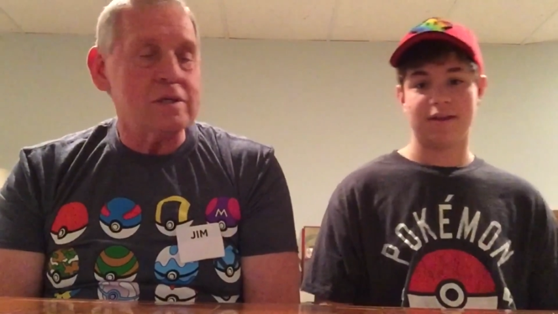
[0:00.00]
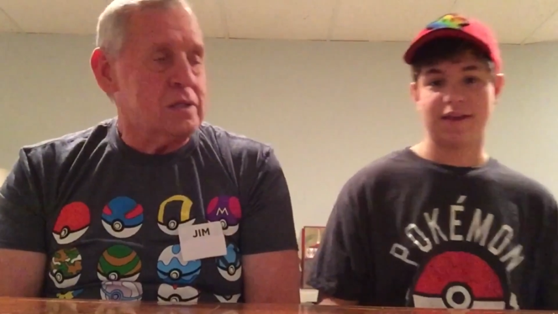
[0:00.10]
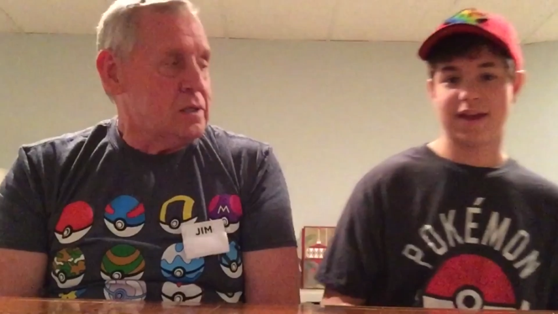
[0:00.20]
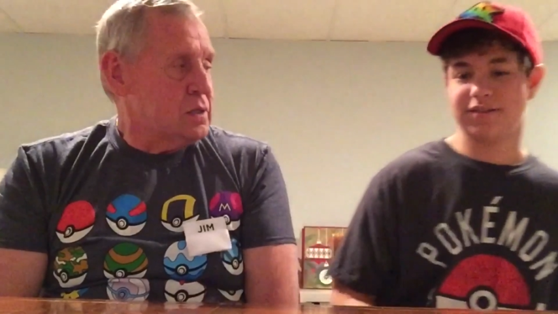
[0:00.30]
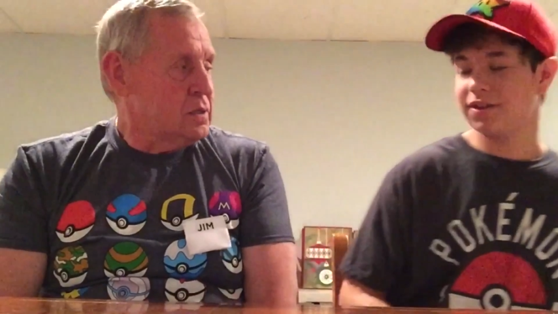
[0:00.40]

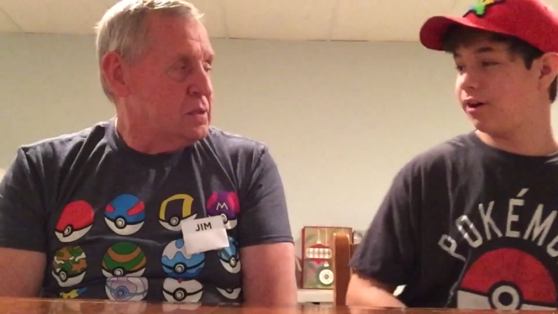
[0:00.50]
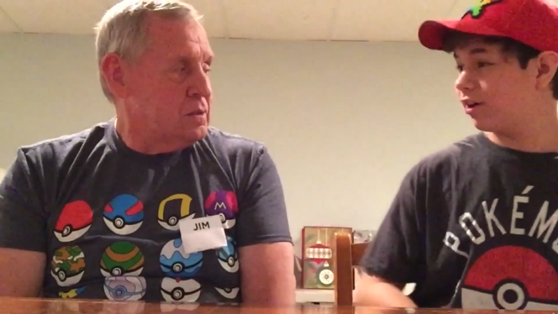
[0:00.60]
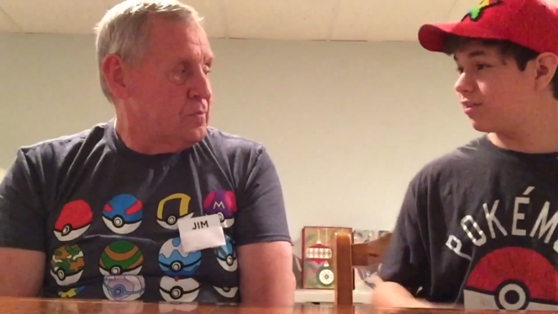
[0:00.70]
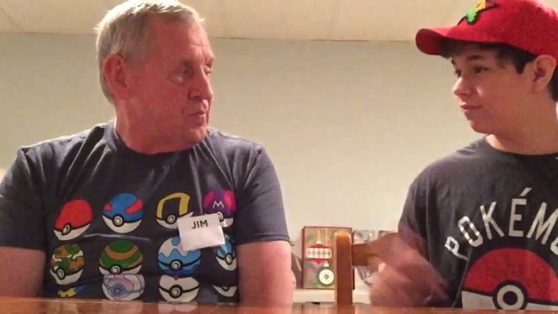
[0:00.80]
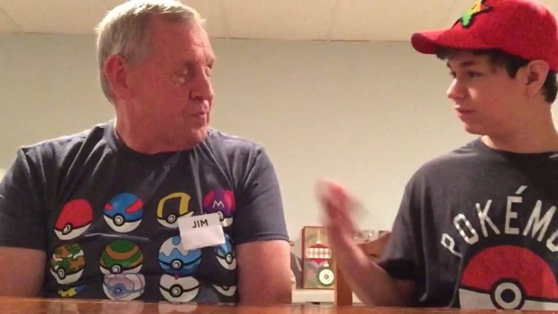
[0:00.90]
Speaker 1: Yeah, so
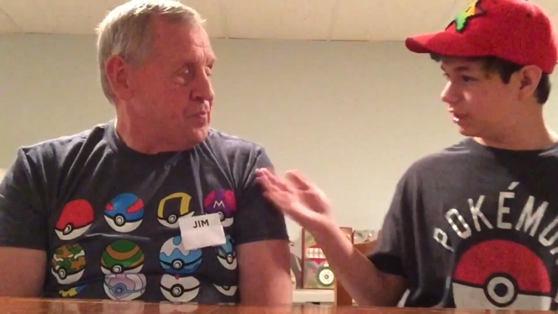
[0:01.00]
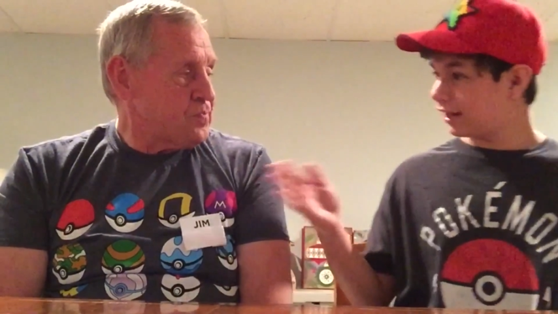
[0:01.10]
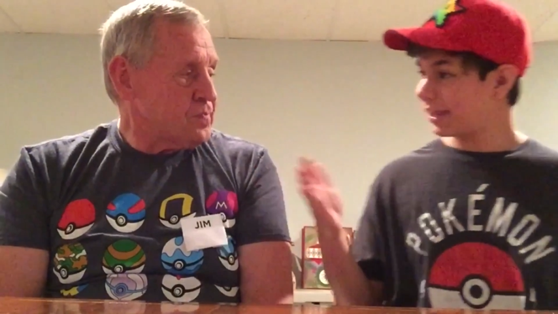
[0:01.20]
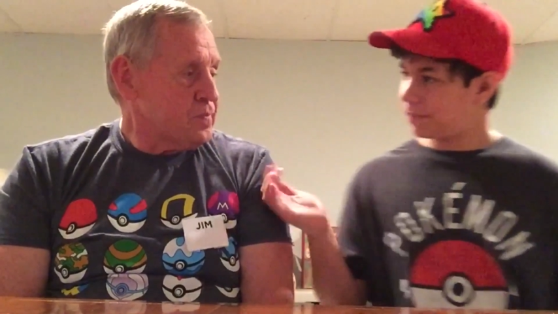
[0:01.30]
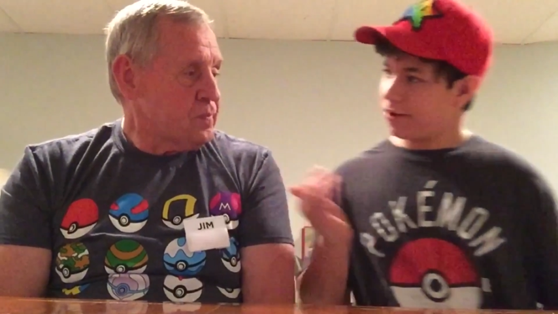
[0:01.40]
are you, do you
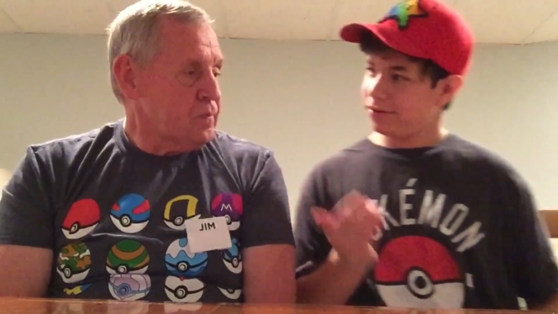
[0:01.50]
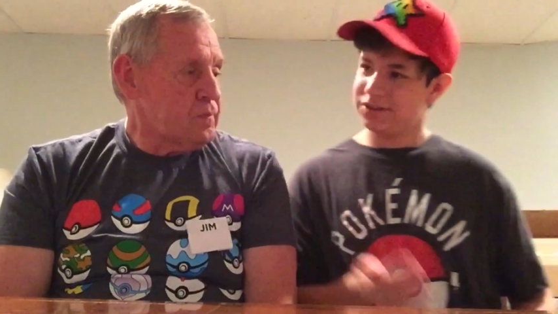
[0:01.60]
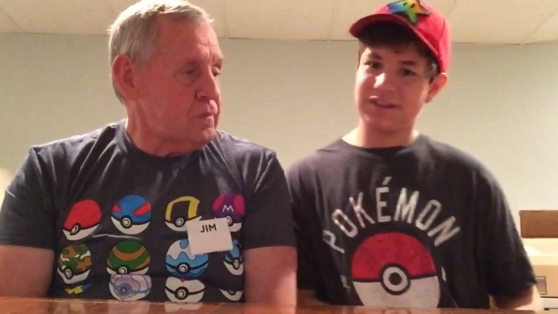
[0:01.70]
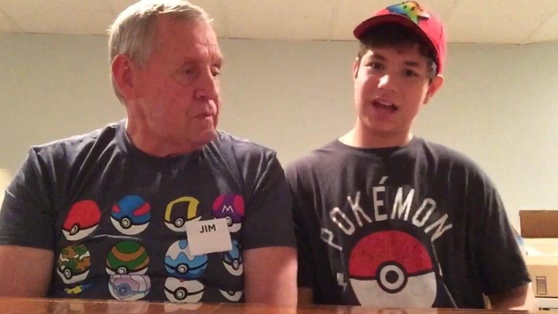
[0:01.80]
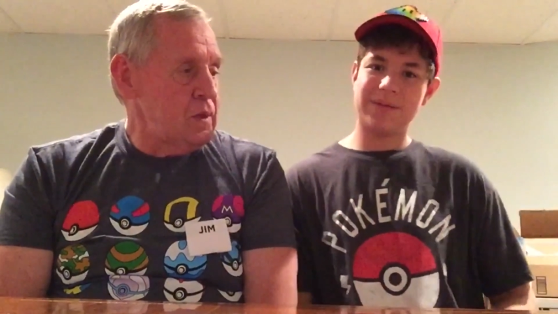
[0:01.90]
like
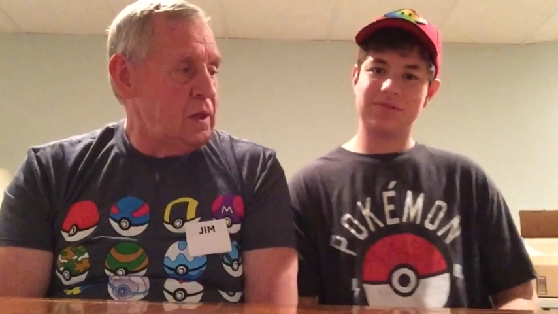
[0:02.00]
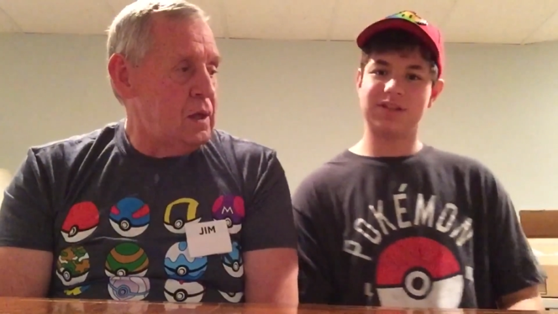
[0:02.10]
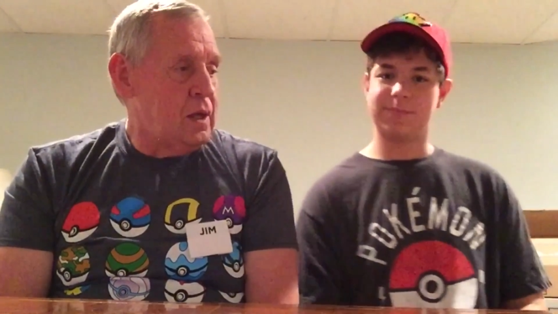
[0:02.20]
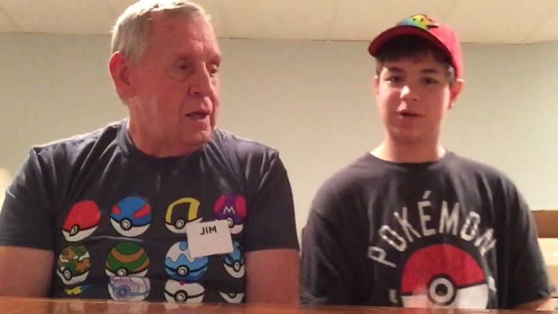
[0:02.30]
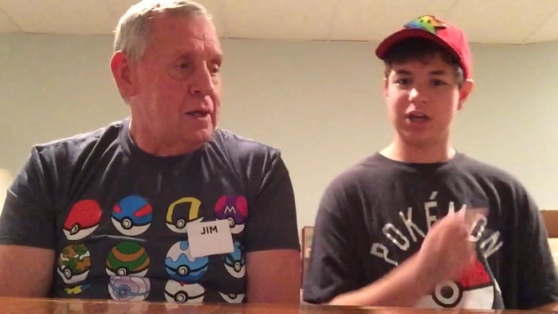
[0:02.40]
Pokestops?
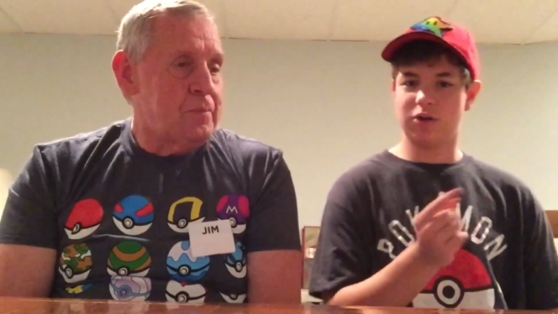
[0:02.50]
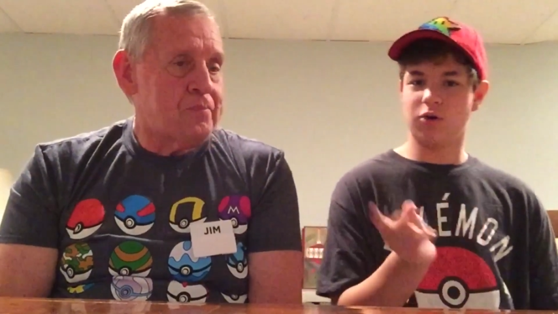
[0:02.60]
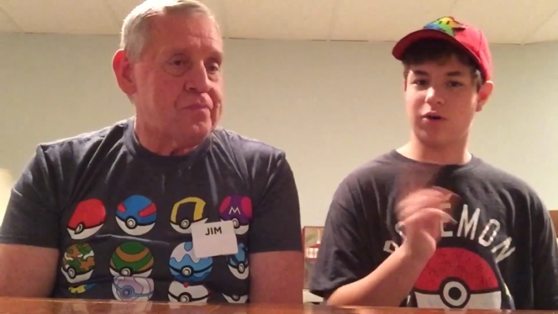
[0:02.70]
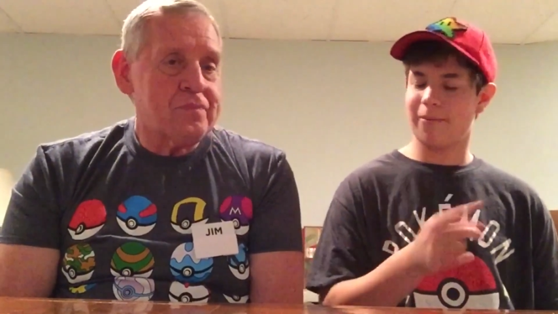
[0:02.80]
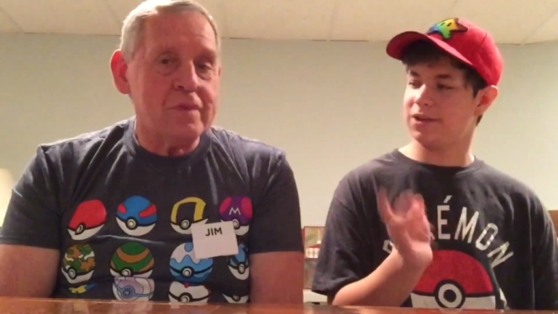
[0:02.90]
It's pretty
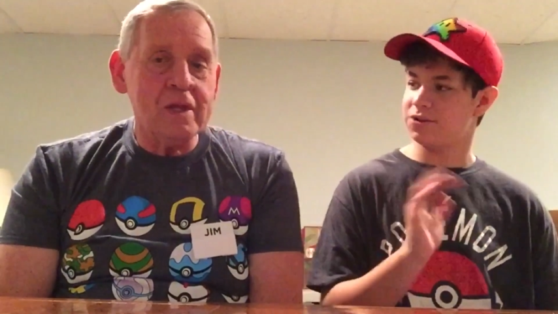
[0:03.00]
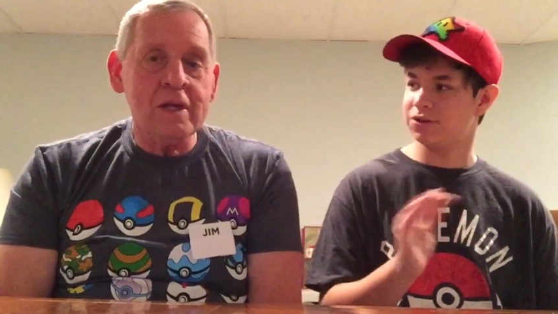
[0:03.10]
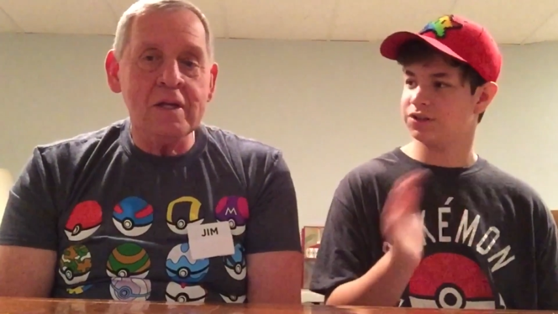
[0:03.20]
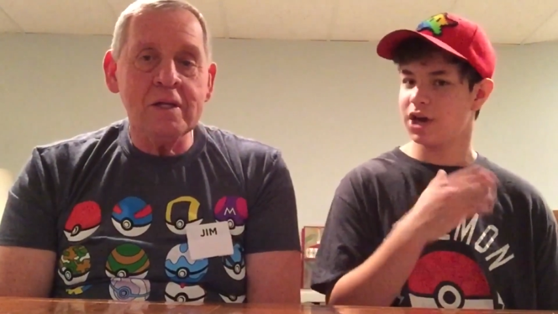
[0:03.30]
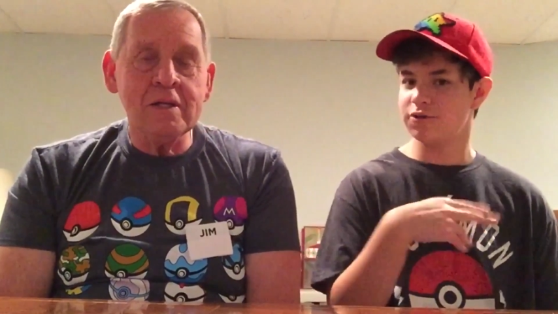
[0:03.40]
cool. I mean, you
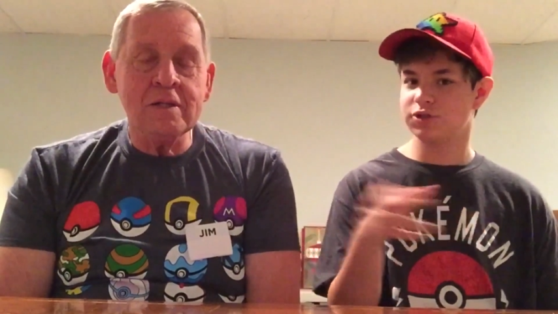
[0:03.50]
just go